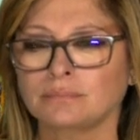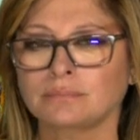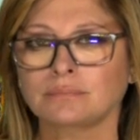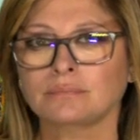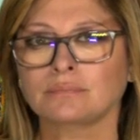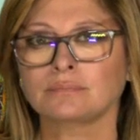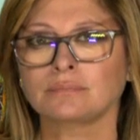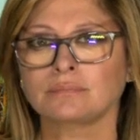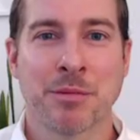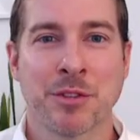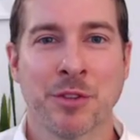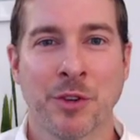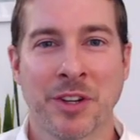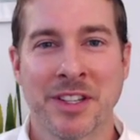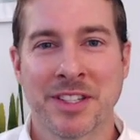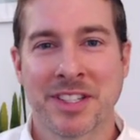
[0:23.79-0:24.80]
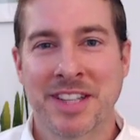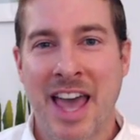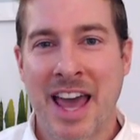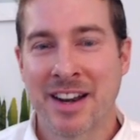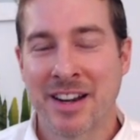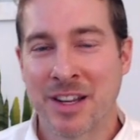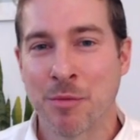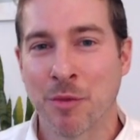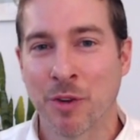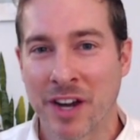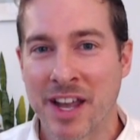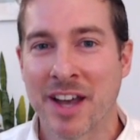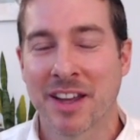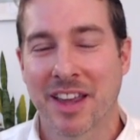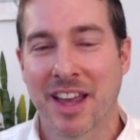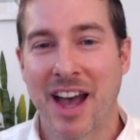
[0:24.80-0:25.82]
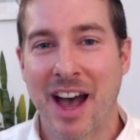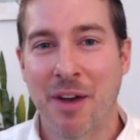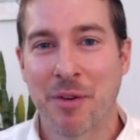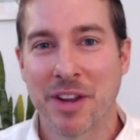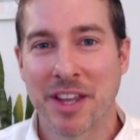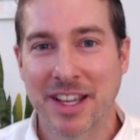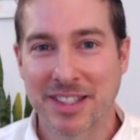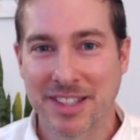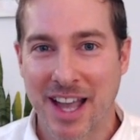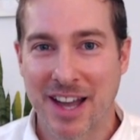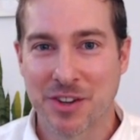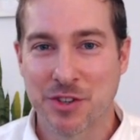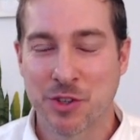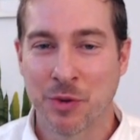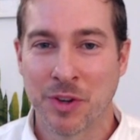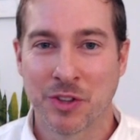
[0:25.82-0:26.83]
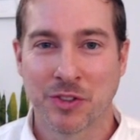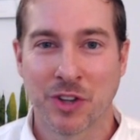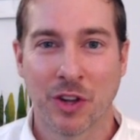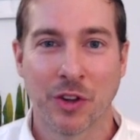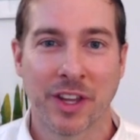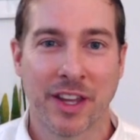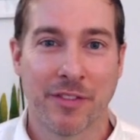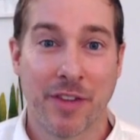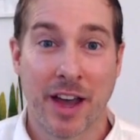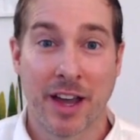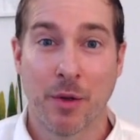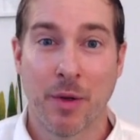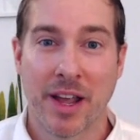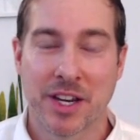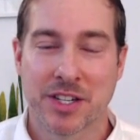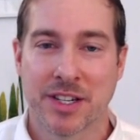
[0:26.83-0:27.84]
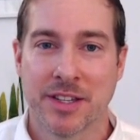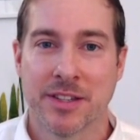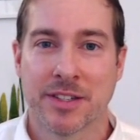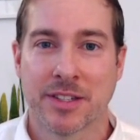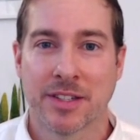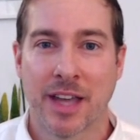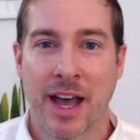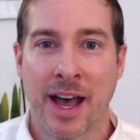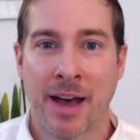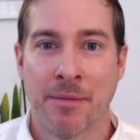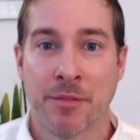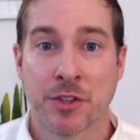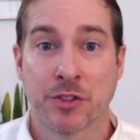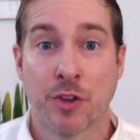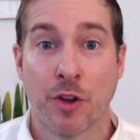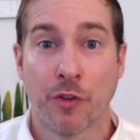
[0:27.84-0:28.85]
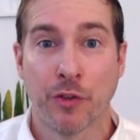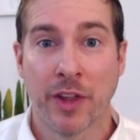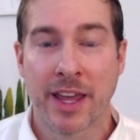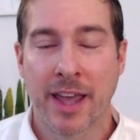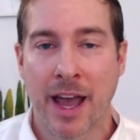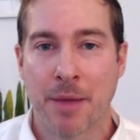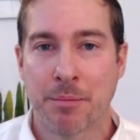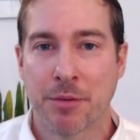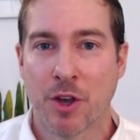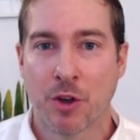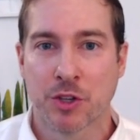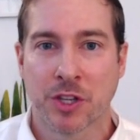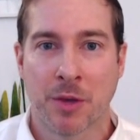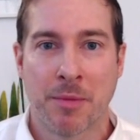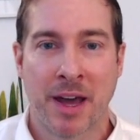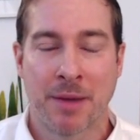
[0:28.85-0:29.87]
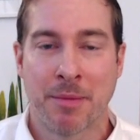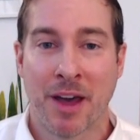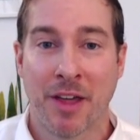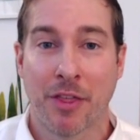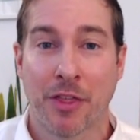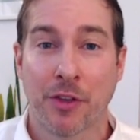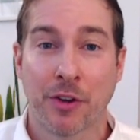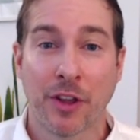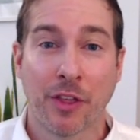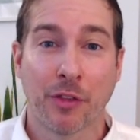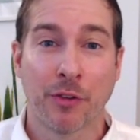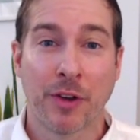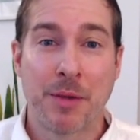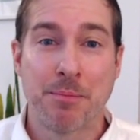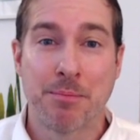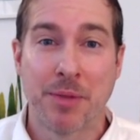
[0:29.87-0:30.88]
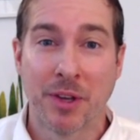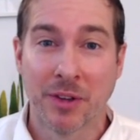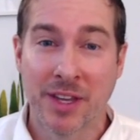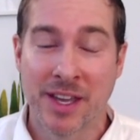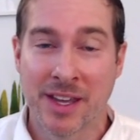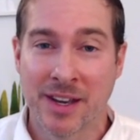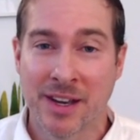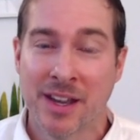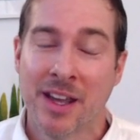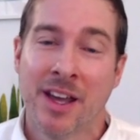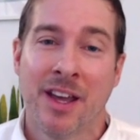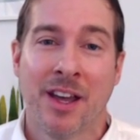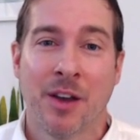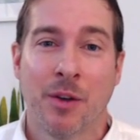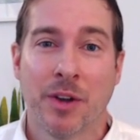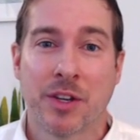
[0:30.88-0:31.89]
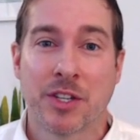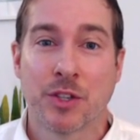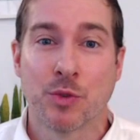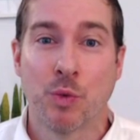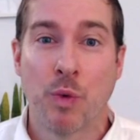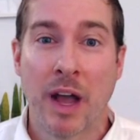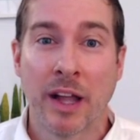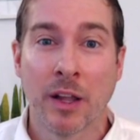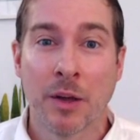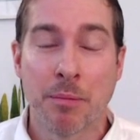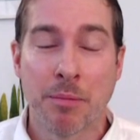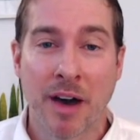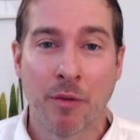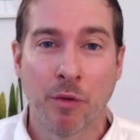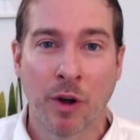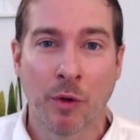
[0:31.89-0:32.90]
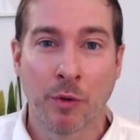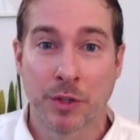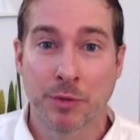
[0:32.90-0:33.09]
I mean, it's absolute insanity, Maria, when you get down to it. When you start looking at valuations, the Snowflake IPO should come out about $33 billion, which is well above where it